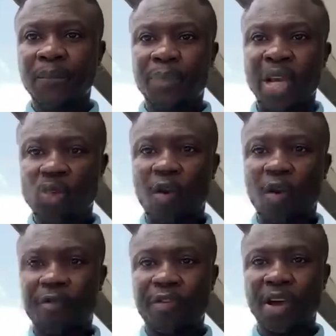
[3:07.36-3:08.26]
press
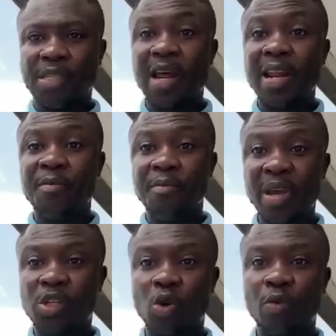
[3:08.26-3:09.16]
conference, and a
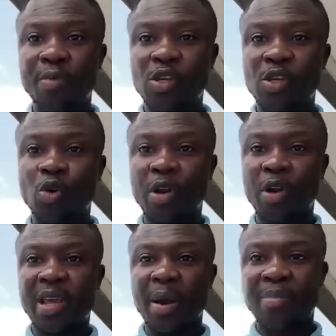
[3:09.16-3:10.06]
mix zone,
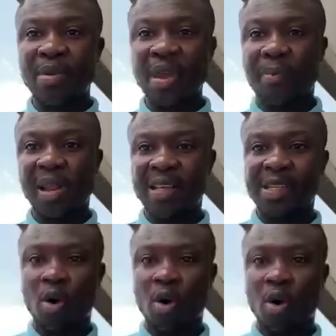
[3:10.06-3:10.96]
here, but they are players,
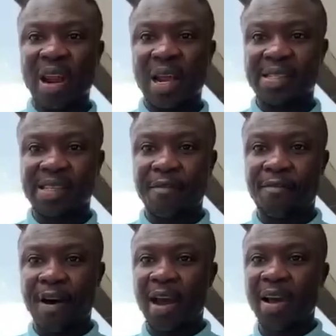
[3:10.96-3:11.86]
now, they're not
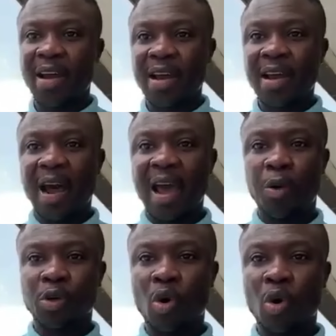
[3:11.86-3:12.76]
Tiafa. Now, I
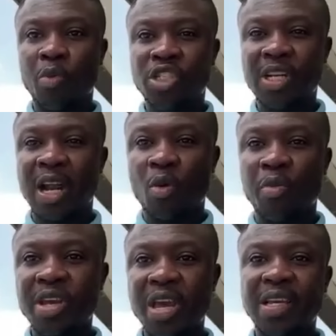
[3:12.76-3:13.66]
was so much, now,
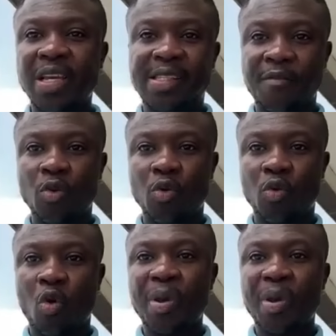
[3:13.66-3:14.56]
we interview,
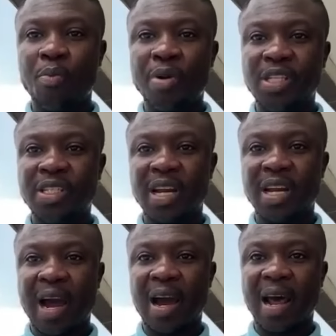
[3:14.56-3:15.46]
okay, I'll be,
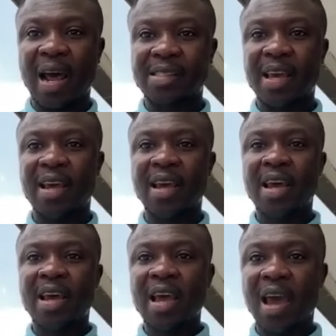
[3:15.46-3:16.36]
and I said,
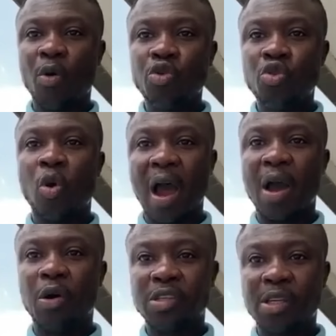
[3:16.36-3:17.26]
I
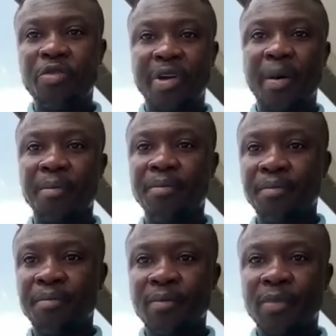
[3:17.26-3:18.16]
was so, okay.
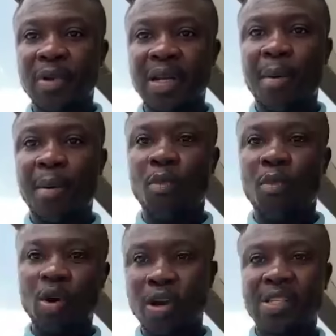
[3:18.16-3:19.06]
Now, I'm going to
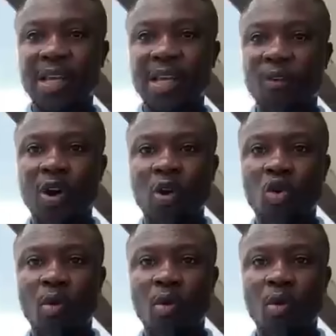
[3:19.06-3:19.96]
call and say, for
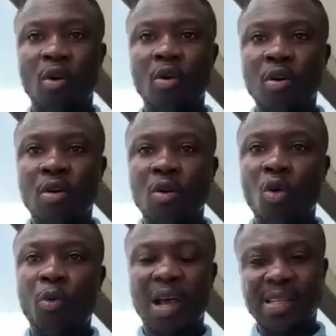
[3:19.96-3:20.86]
no homo.
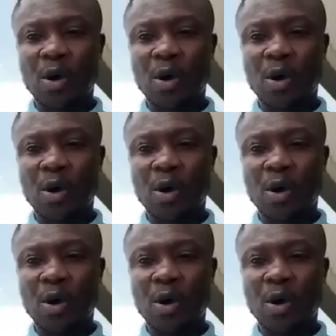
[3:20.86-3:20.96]
Okay,